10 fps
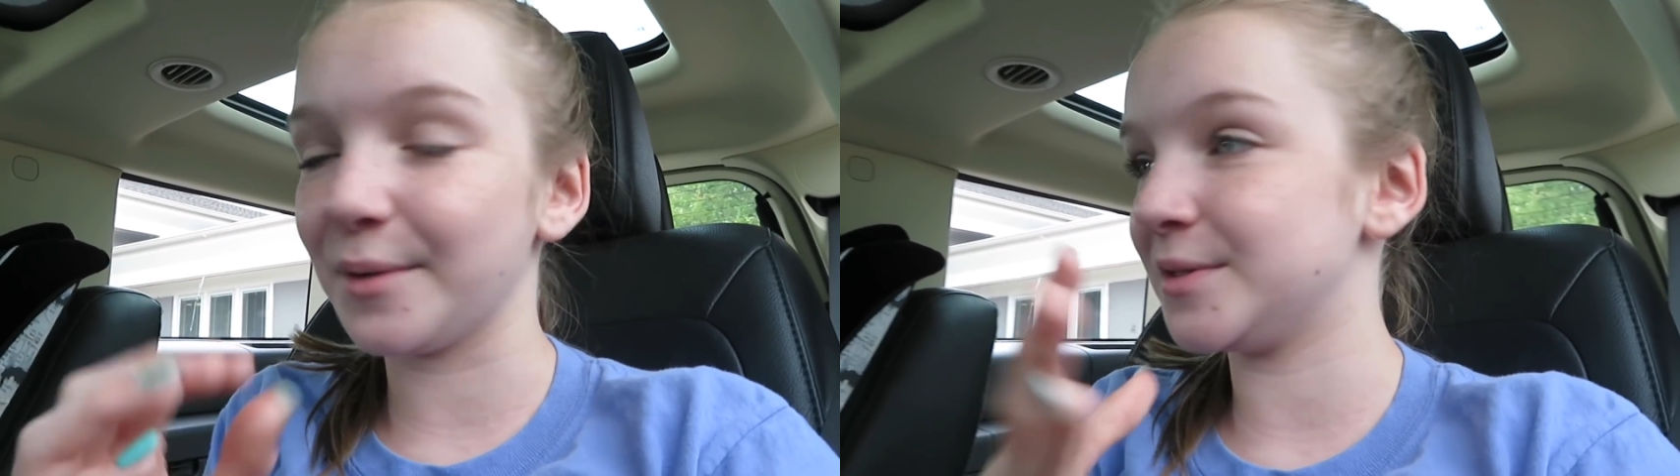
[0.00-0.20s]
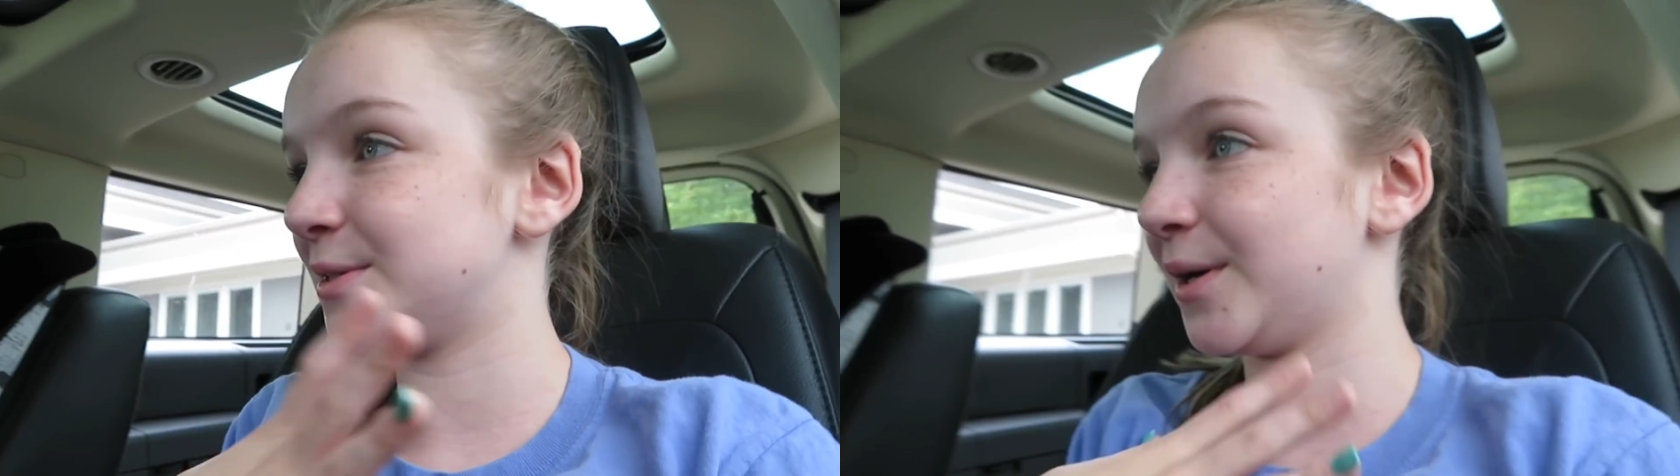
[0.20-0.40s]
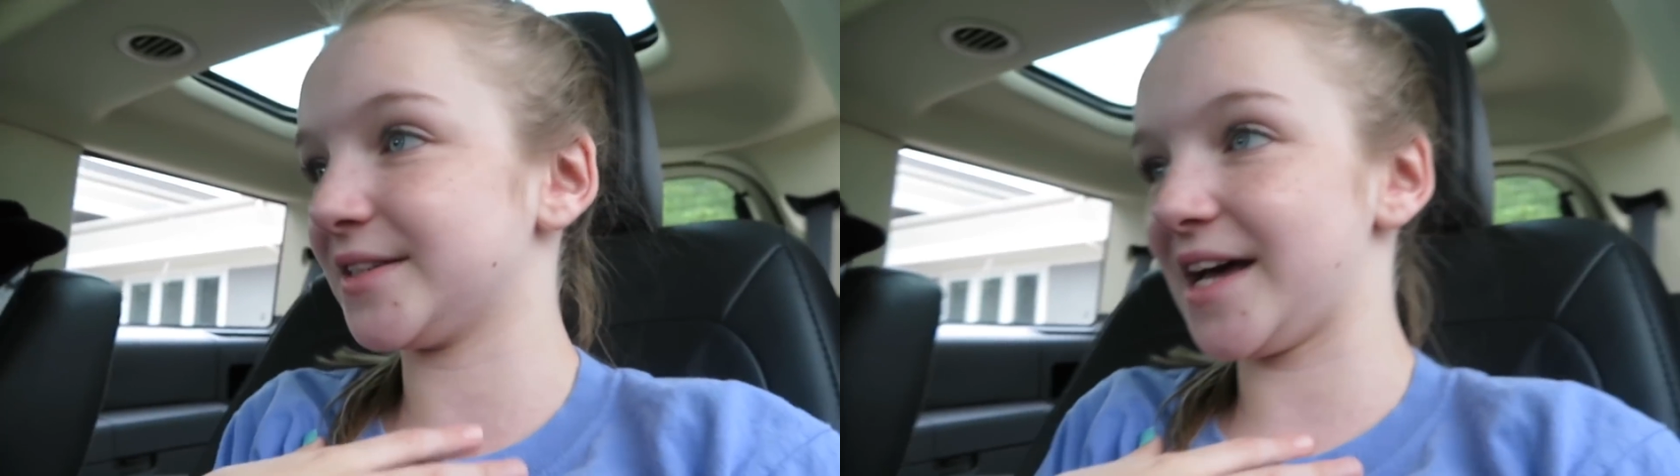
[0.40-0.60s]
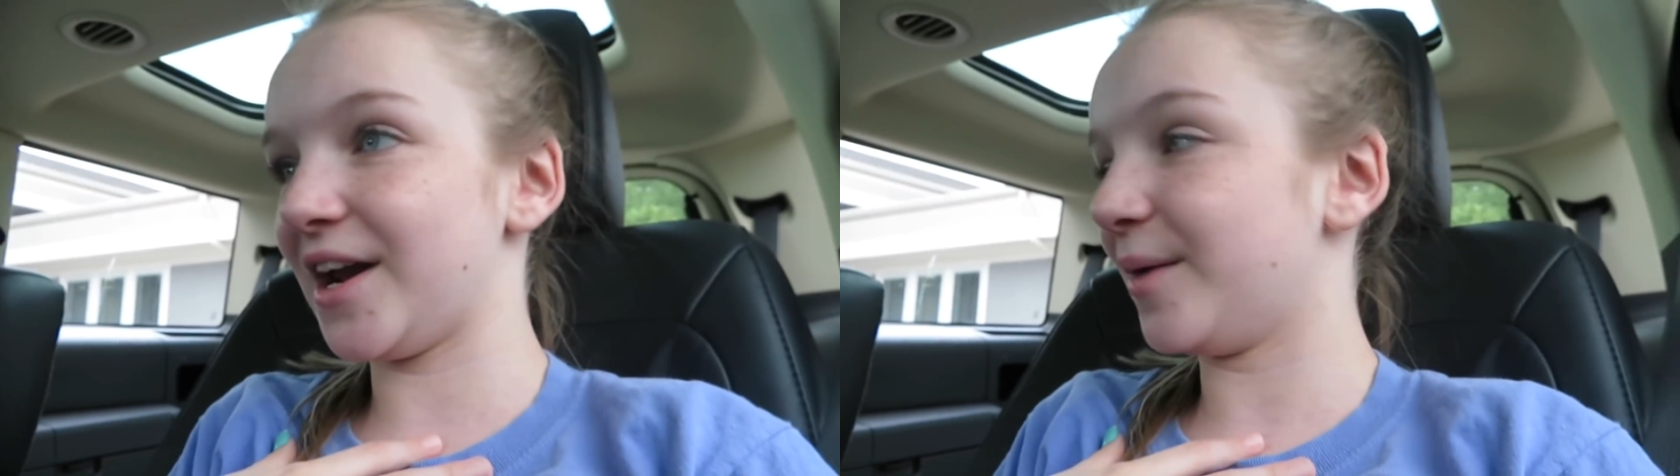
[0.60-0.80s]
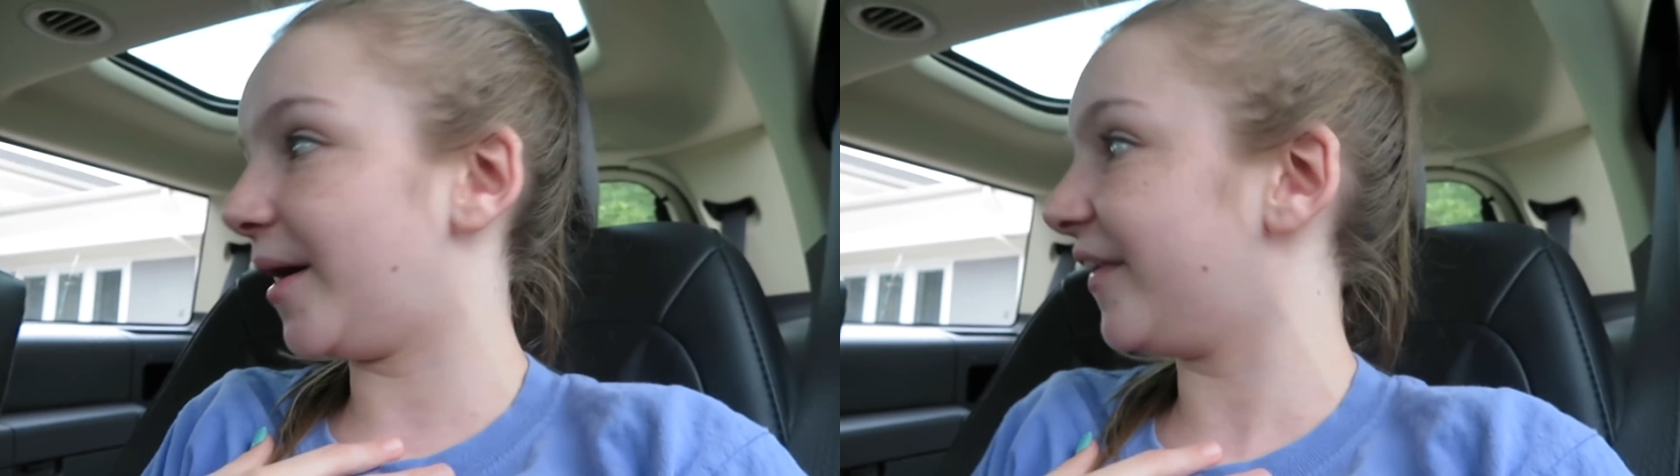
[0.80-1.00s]
I was so
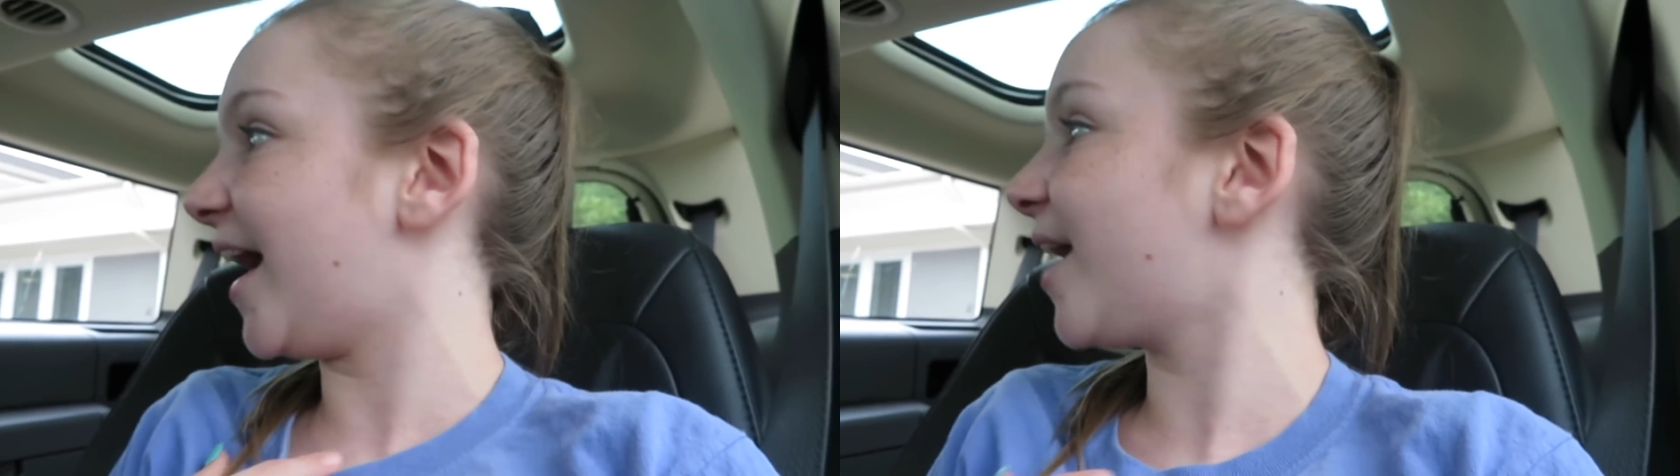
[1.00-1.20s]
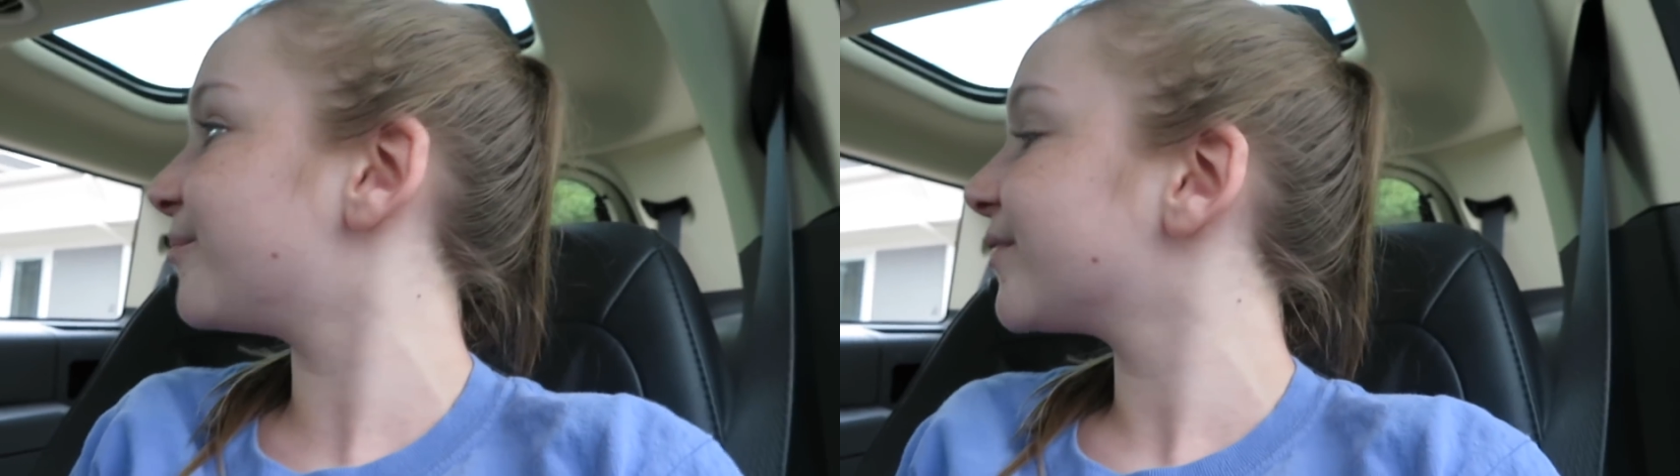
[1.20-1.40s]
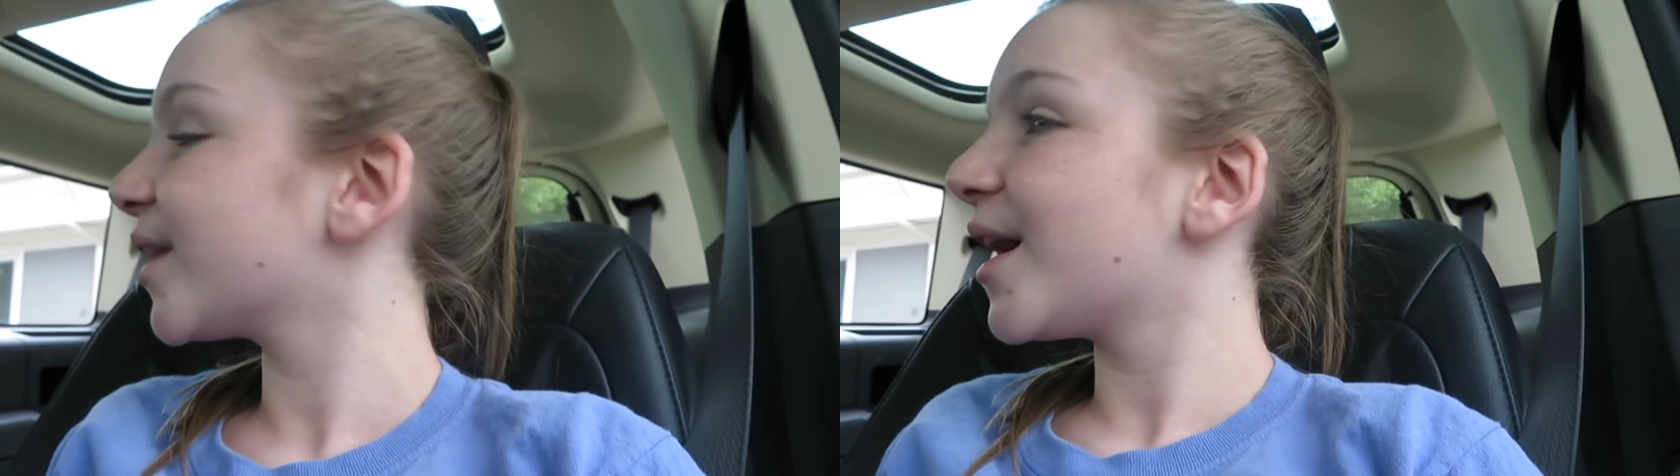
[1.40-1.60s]
excited about that.